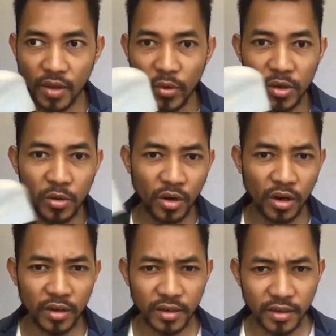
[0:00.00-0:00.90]
when you're
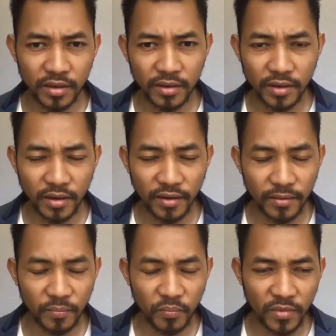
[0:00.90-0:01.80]
on
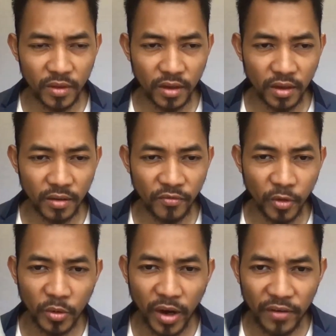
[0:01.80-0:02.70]

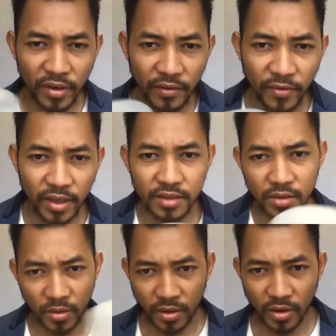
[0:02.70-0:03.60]
photographing events or